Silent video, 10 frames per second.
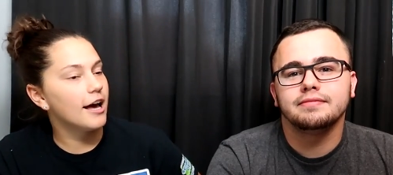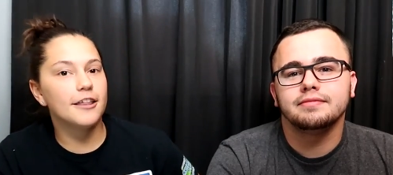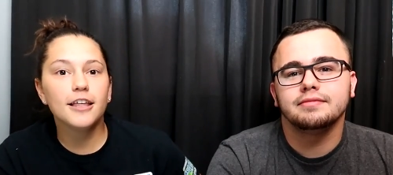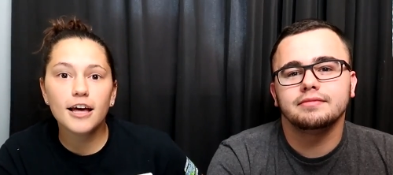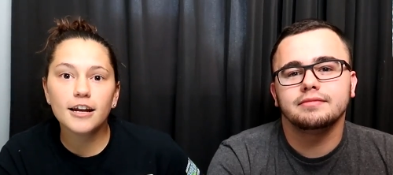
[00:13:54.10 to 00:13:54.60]

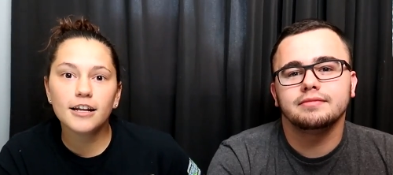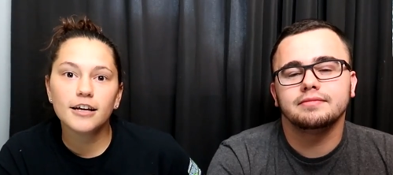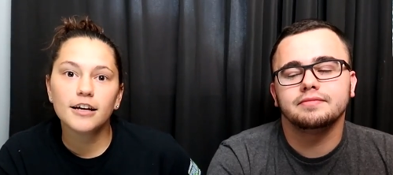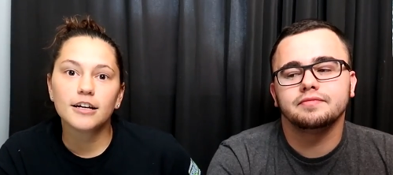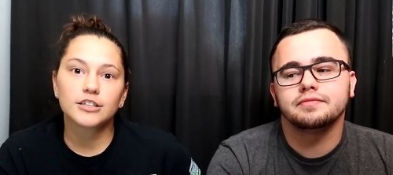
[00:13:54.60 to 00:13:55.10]
Speaker 1: and
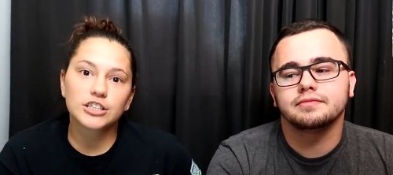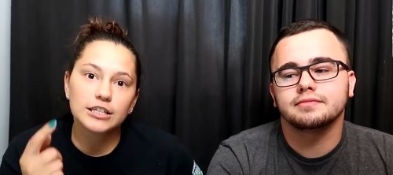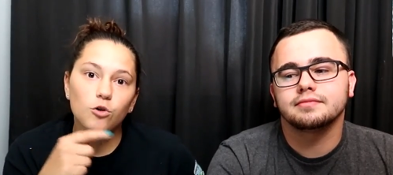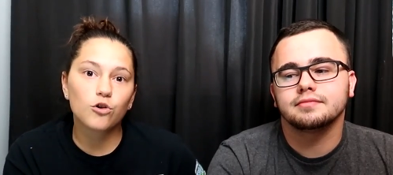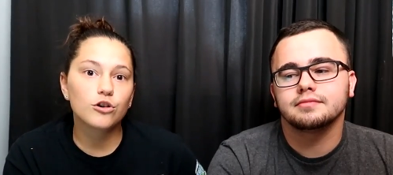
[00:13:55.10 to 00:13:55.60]
then
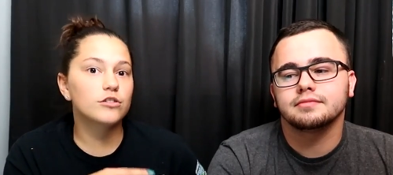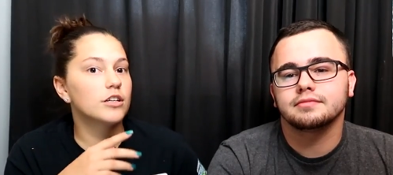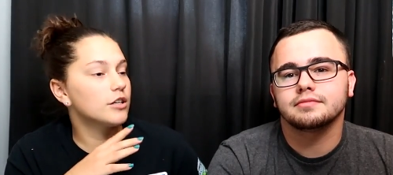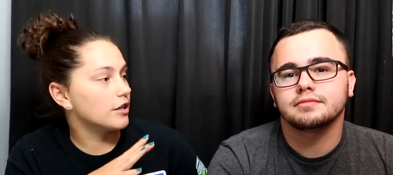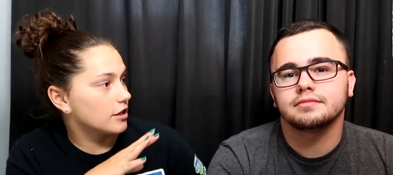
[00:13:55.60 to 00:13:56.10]
she orders,
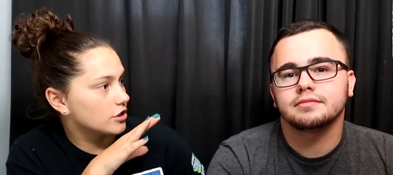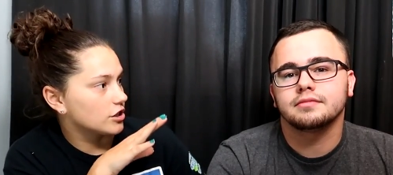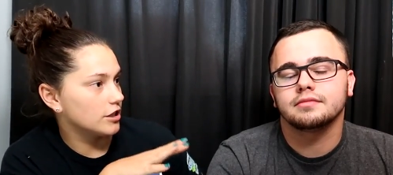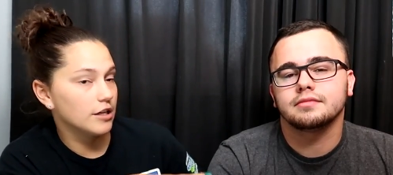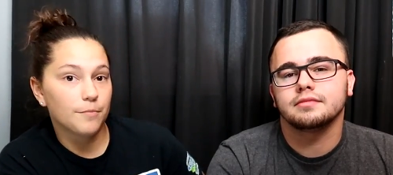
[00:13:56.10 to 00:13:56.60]
and then
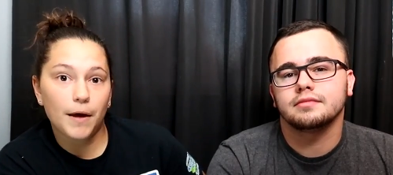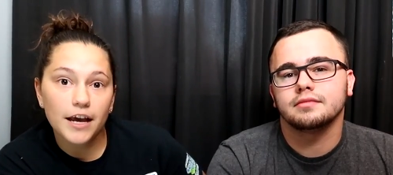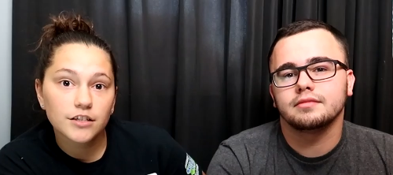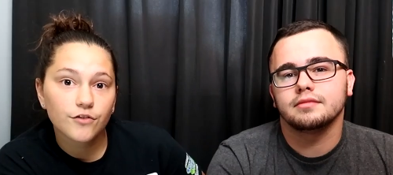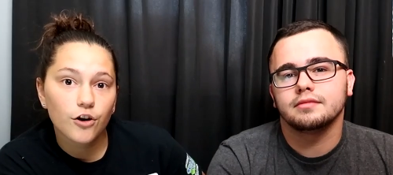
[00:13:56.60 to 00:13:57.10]
she
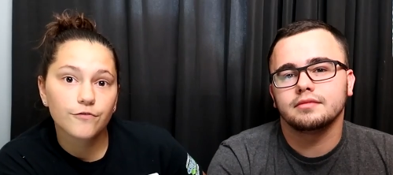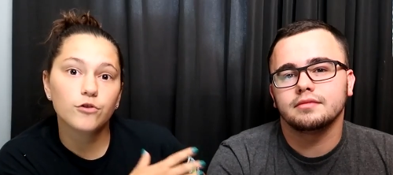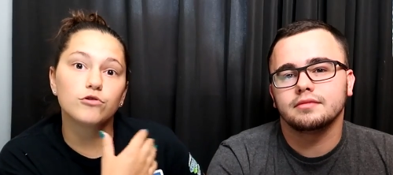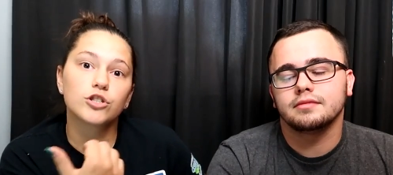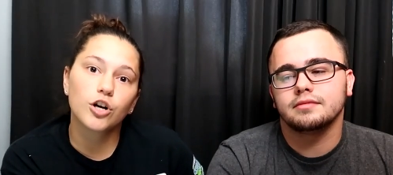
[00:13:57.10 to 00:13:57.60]
pays for her
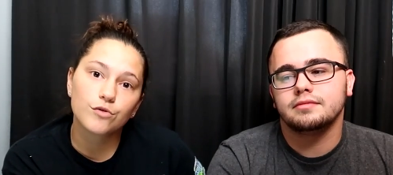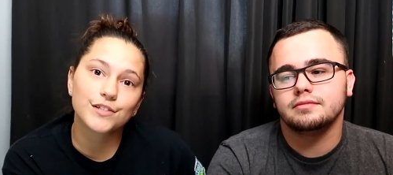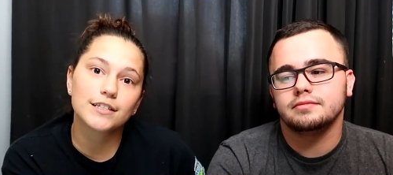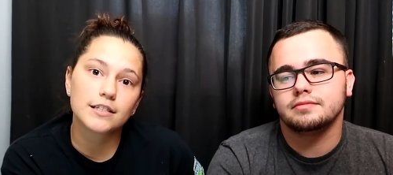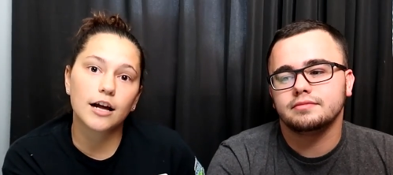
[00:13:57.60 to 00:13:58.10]
food, and she
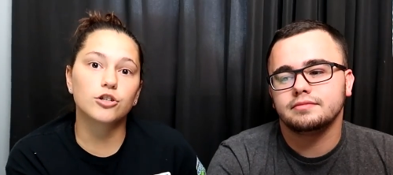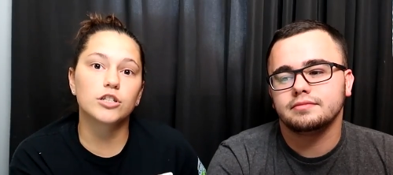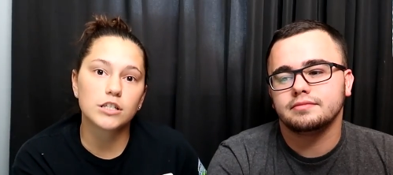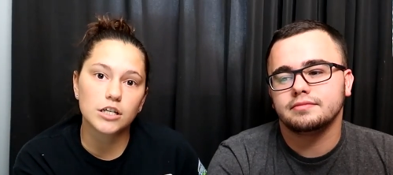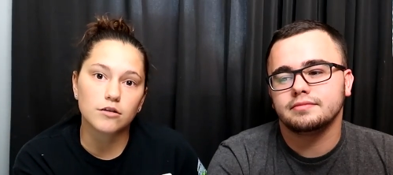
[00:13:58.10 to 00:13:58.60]
goes sits down,
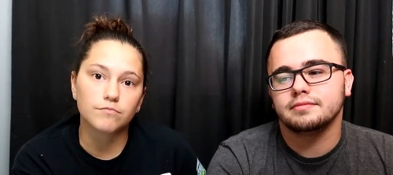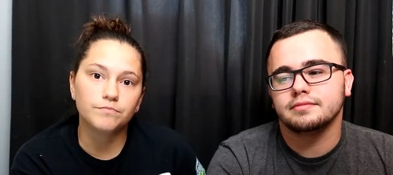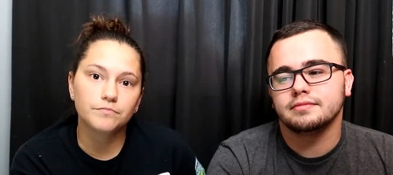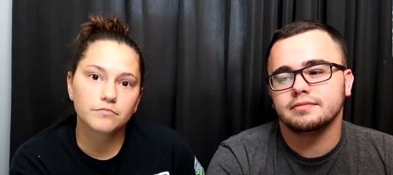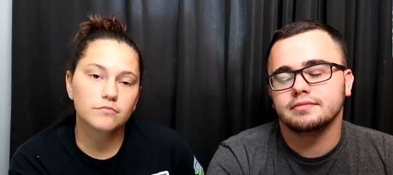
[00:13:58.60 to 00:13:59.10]
she's
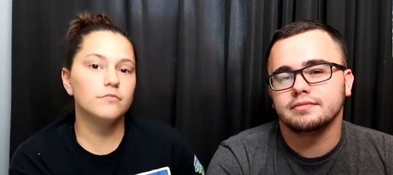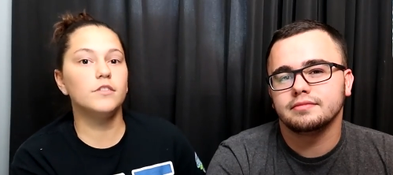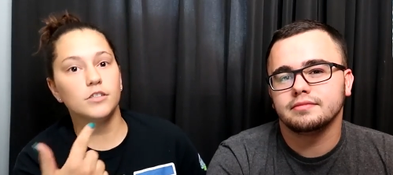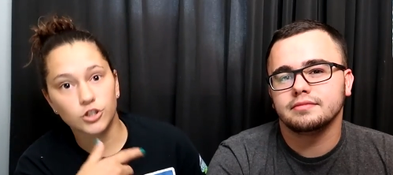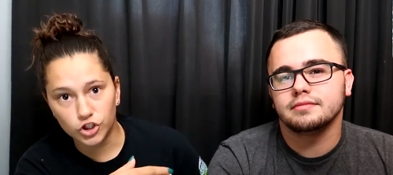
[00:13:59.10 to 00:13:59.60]
eating,
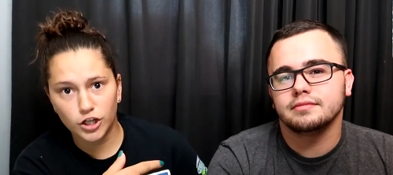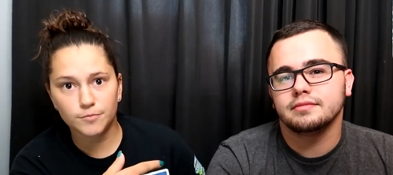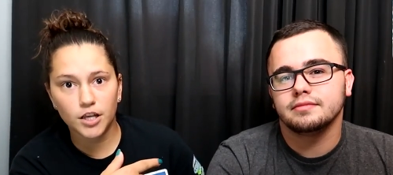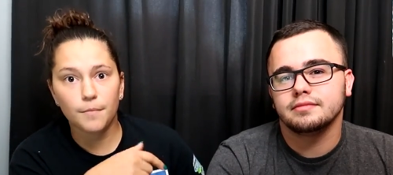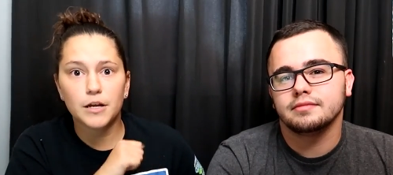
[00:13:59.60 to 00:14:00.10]
and she
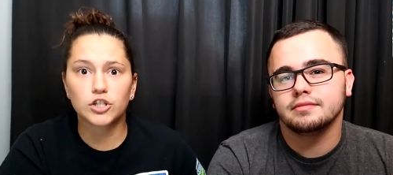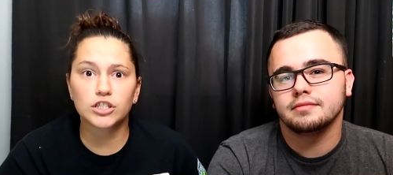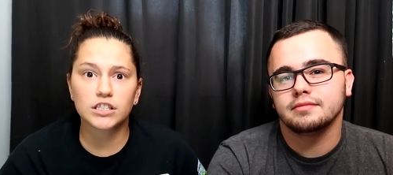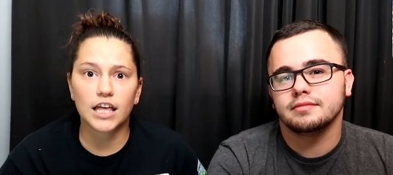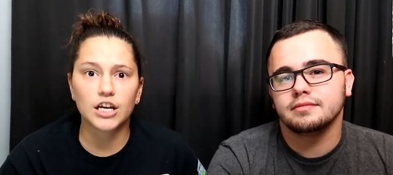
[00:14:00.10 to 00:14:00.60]
comes up, and
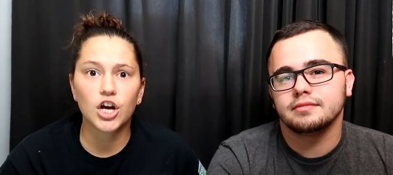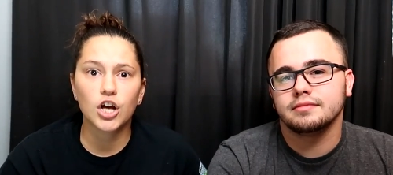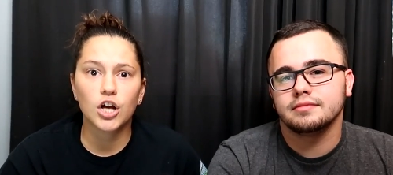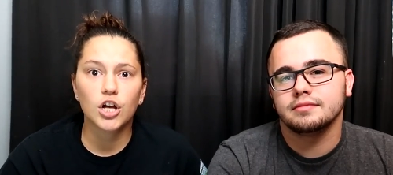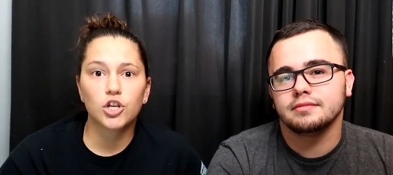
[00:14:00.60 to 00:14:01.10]
she's like,
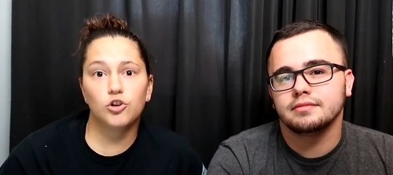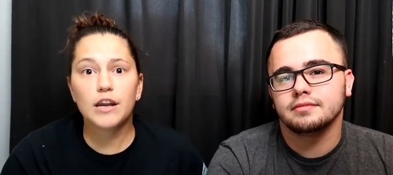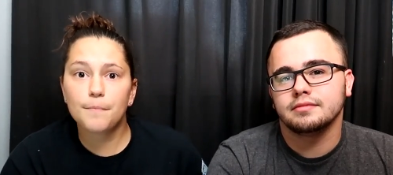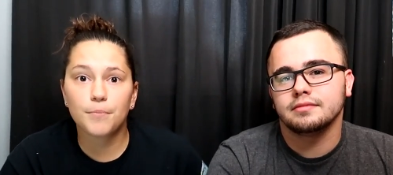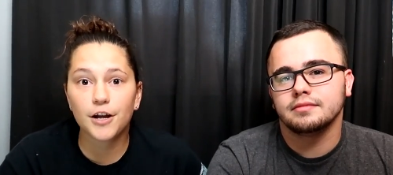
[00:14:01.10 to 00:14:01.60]

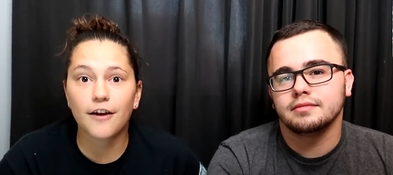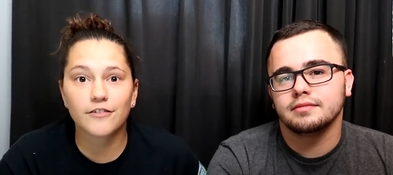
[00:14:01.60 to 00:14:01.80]
you didn't put